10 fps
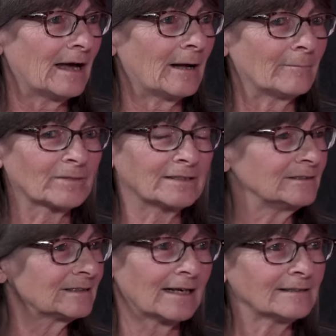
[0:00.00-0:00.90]

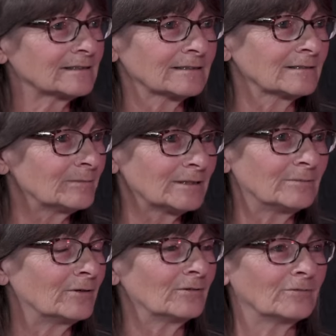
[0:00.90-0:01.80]
Can you tell us a little bit
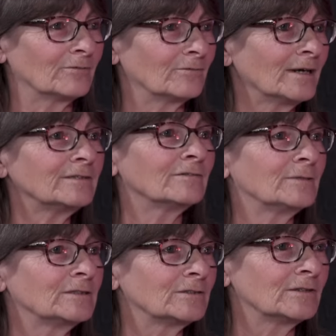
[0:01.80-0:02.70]
about what you've
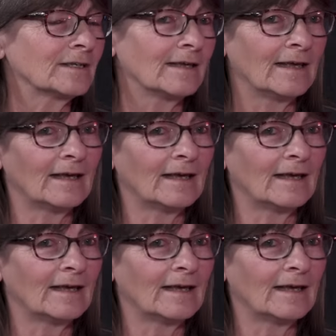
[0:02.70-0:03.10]
been doing,